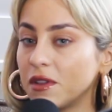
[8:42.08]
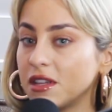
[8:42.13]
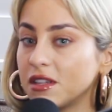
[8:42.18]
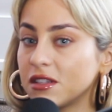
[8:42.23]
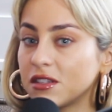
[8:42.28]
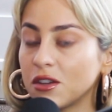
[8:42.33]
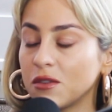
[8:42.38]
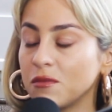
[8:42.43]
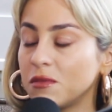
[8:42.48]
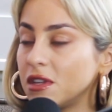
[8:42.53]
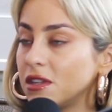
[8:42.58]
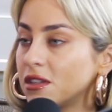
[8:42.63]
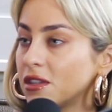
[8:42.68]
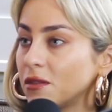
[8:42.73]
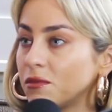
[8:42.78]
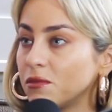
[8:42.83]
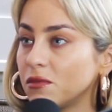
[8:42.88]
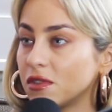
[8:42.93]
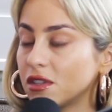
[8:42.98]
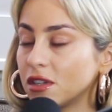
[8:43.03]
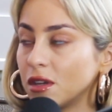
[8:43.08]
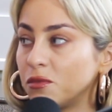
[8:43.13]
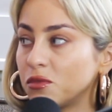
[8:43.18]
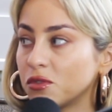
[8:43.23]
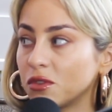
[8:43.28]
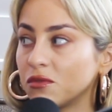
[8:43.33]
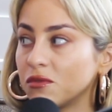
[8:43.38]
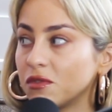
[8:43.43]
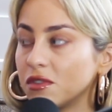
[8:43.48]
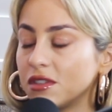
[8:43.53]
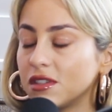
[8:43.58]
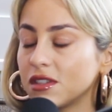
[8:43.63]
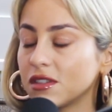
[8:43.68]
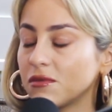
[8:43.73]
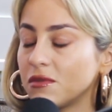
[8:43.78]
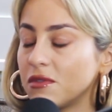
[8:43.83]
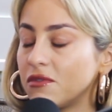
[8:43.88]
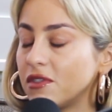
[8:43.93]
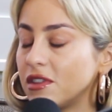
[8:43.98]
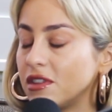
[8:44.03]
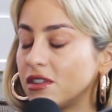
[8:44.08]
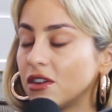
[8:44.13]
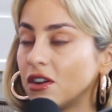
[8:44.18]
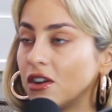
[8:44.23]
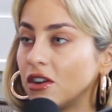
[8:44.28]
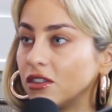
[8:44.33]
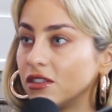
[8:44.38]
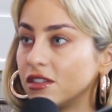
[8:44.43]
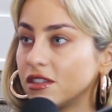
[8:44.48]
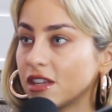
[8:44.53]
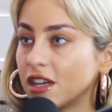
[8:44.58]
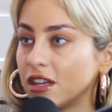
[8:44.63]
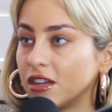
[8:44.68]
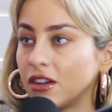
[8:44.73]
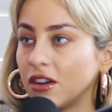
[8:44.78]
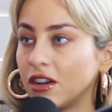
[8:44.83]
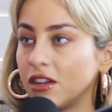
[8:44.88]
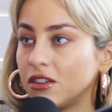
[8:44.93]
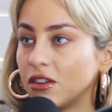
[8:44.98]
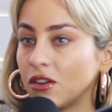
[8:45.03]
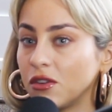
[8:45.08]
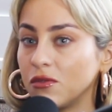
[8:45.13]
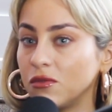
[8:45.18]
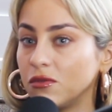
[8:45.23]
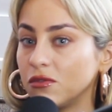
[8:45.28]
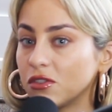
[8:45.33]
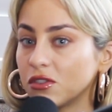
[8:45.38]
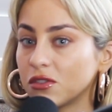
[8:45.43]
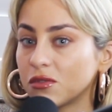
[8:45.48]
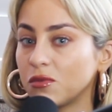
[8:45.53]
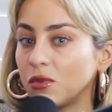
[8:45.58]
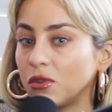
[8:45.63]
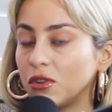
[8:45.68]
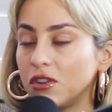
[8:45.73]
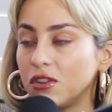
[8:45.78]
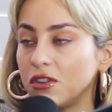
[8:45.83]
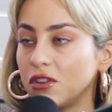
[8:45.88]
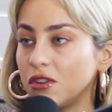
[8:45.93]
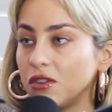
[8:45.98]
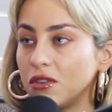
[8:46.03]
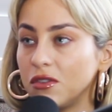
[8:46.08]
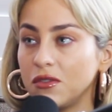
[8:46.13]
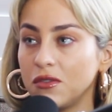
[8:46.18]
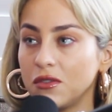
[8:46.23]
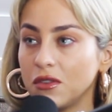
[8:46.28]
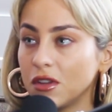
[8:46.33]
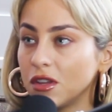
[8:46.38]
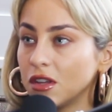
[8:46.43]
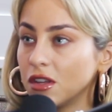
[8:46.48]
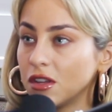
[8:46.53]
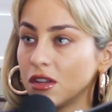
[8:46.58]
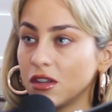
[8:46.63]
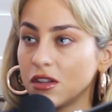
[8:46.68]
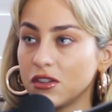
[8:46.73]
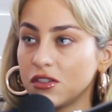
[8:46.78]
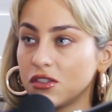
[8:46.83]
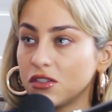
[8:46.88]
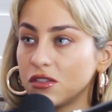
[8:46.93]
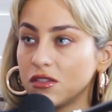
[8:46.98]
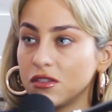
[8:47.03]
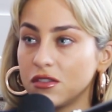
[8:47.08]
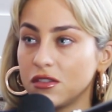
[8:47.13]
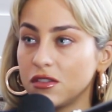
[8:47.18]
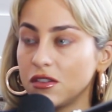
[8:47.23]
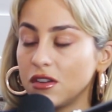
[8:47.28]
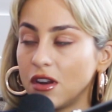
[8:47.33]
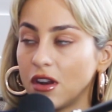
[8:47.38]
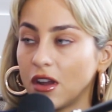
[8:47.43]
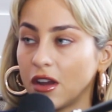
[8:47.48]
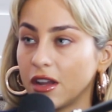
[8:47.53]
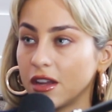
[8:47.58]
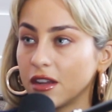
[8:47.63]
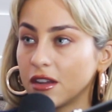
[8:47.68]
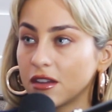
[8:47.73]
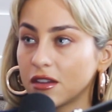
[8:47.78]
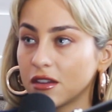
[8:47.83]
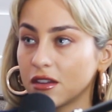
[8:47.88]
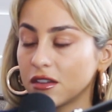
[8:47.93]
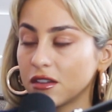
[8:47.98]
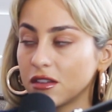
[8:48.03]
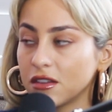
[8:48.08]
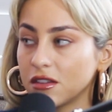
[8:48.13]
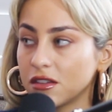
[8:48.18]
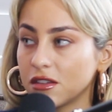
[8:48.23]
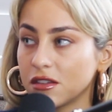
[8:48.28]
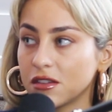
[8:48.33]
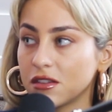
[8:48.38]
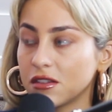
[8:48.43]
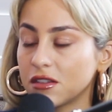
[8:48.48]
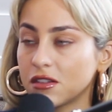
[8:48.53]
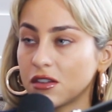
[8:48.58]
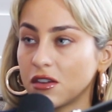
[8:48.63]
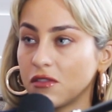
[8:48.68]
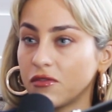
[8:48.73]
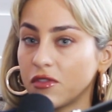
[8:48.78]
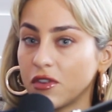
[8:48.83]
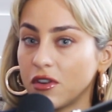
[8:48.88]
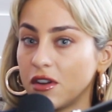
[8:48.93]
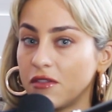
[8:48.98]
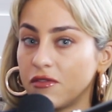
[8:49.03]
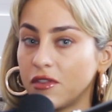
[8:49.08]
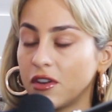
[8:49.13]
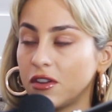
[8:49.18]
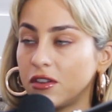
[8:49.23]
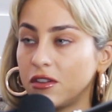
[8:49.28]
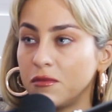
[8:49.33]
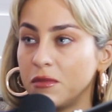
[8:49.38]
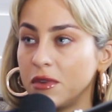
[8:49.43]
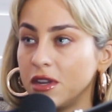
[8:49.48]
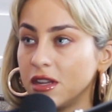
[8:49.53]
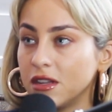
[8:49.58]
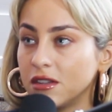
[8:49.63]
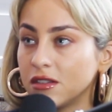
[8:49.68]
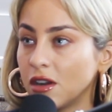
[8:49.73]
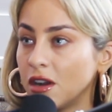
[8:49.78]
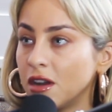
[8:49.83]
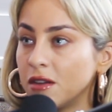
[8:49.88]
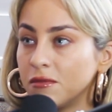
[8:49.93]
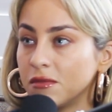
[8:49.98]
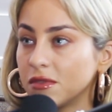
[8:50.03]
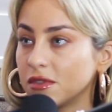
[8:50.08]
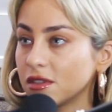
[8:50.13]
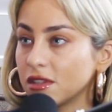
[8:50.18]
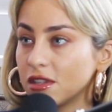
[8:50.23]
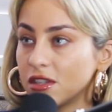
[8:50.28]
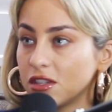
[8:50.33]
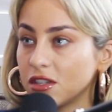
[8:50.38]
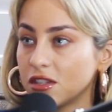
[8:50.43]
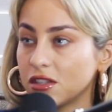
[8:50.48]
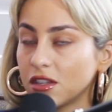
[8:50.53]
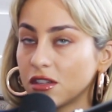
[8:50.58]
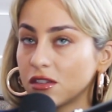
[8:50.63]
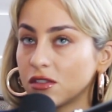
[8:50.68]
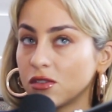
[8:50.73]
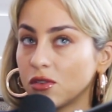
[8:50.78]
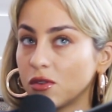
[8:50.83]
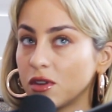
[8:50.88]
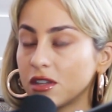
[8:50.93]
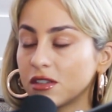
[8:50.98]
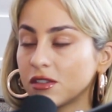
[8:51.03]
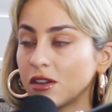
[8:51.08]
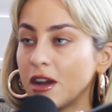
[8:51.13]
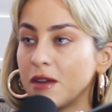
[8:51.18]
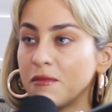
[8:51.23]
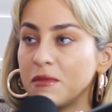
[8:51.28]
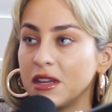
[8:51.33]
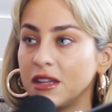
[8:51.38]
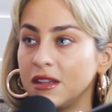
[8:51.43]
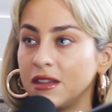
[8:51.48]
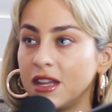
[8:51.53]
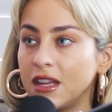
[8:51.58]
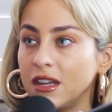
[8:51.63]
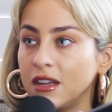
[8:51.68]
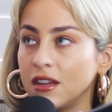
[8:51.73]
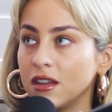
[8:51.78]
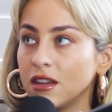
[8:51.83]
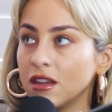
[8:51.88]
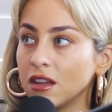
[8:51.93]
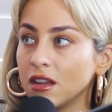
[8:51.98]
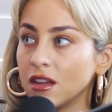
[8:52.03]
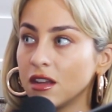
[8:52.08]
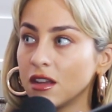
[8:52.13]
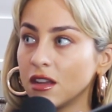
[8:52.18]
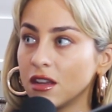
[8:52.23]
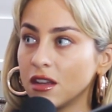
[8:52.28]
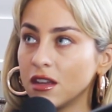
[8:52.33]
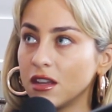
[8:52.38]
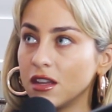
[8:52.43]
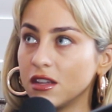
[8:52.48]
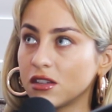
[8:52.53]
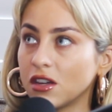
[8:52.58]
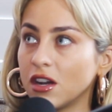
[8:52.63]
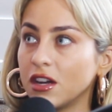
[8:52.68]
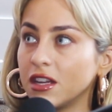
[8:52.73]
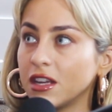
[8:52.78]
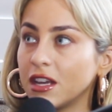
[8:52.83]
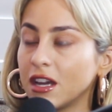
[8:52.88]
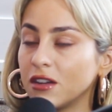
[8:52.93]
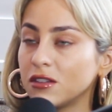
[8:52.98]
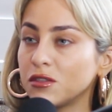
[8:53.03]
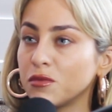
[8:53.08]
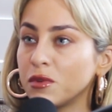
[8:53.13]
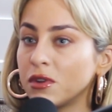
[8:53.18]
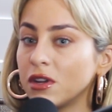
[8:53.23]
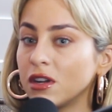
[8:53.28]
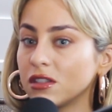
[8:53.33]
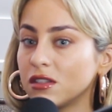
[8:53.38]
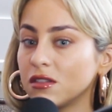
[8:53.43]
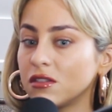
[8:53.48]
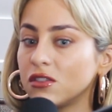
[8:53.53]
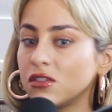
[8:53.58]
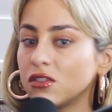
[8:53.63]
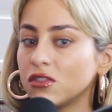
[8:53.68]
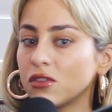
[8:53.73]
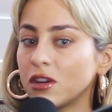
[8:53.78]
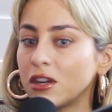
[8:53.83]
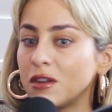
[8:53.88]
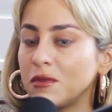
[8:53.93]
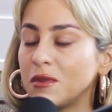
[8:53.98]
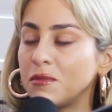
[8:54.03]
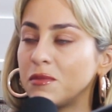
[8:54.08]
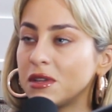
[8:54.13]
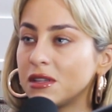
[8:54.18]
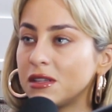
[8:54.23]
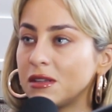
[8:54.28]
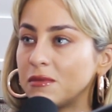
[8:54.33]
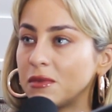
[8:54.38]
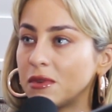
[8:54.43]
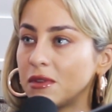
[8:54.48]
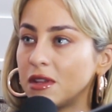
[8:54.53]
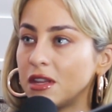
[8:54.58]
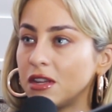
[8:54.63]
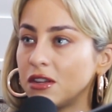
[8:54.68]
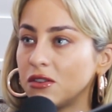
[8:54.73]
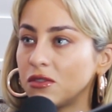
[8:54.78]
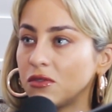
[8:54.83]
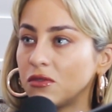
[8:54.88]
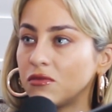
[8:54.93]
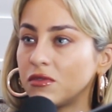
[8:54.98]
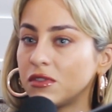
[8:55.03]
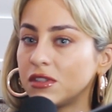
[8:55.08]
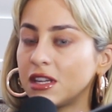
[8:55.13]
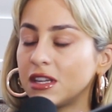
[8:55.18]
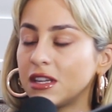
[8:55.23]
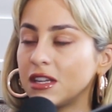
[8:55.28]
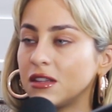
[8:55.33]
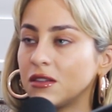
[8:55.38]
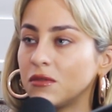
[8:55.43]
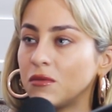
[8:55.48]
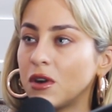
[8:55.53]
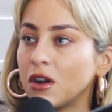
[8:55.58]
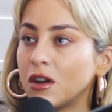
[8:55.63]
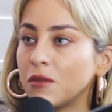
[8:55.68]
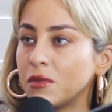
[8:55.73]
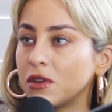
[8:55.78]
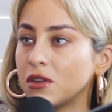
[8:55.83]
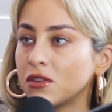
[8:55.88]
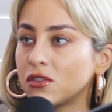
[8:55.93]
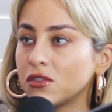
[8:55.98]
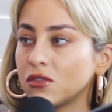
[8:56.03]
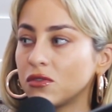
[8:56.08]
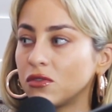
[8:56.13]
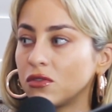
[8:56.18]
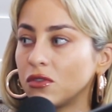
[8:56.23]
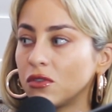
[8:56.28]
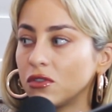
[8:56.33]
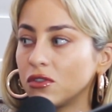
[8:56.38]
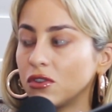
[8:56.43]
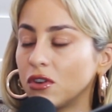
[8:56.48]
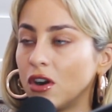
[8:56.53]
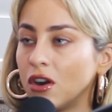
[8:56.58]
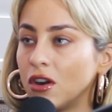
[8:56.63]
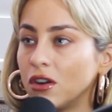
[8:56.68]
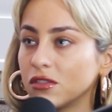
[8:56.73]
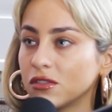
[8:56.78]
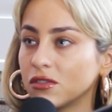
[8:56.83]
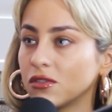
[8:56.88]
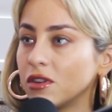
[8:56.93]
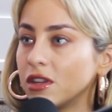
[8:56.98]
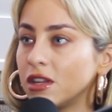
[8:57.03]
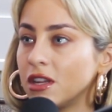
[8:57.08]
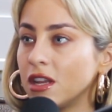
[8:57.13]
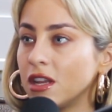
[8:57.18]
there's so many subgenres within dance, and I don't just want to do like stuff that I've heard a million times. It just does not excite me, and then it's kind of counterproductive because you're trying to be busy, but then you're resenting the work because your heart's not in